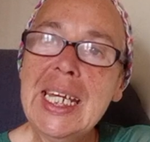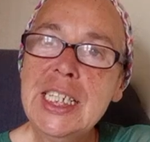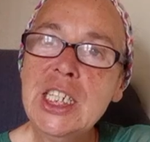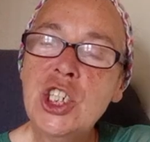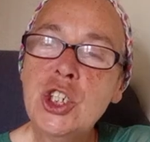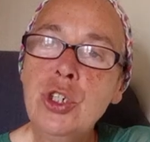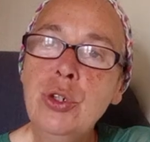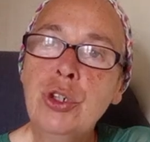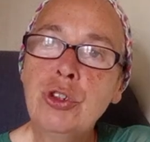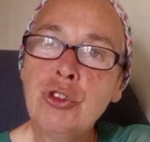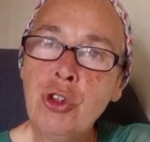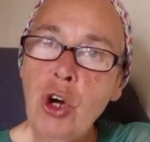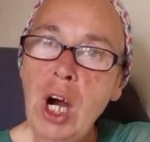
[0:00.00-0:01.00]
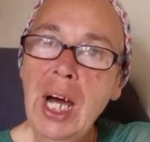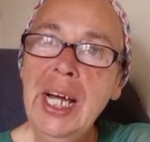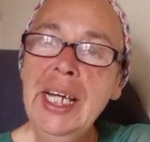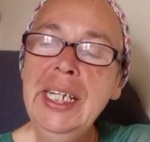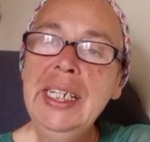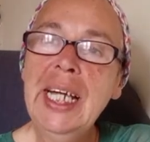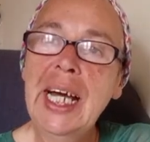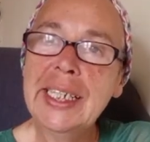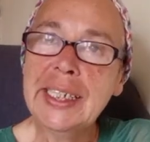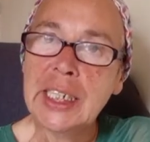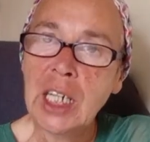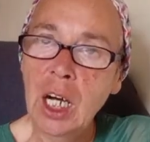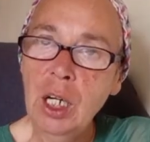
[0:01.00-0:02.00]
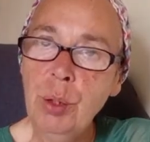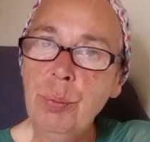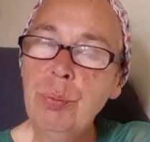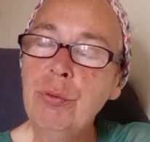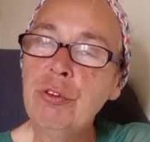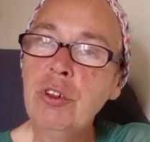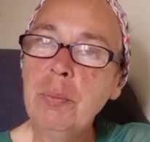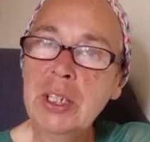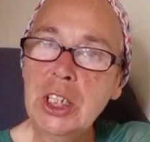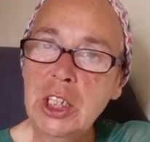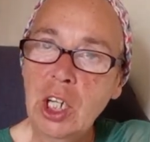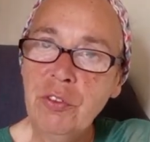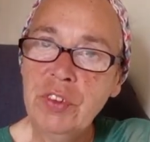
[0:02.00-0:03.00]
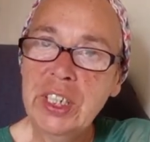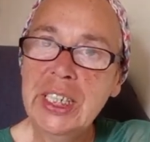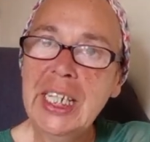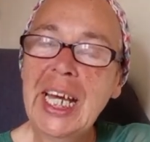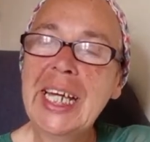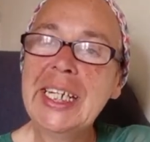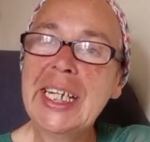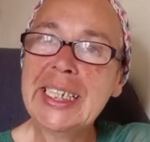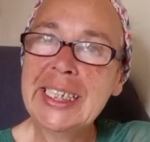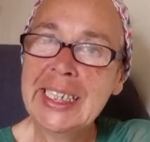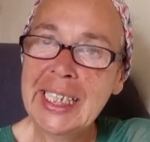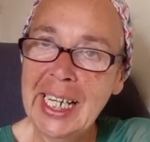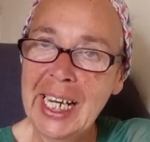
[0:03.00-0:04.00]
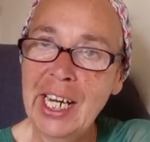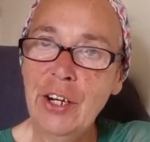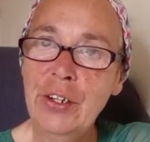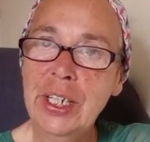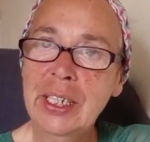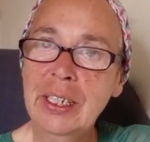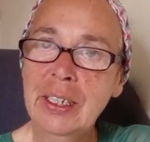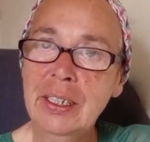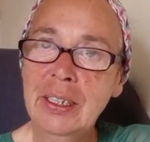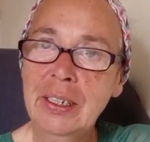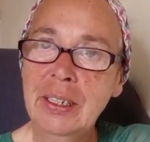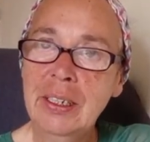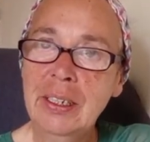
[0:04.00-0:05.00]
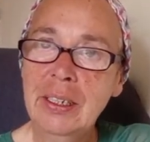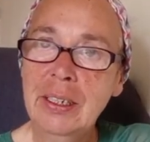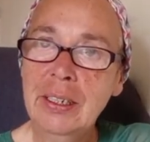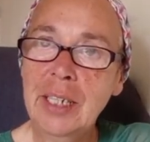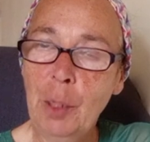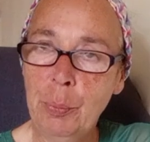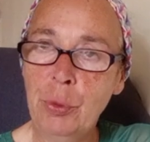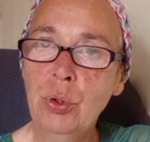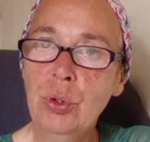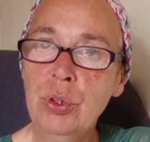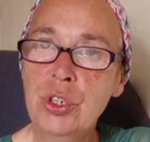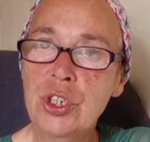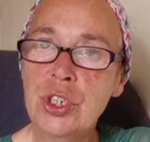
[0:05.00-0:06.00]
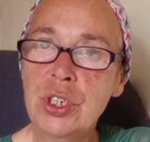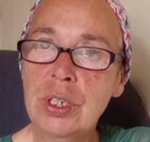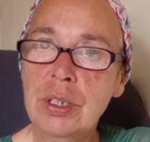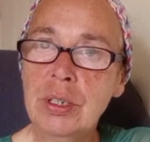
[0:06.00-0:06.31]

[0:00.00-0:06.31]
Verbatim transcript: is to try and come from a loving and a caring approach.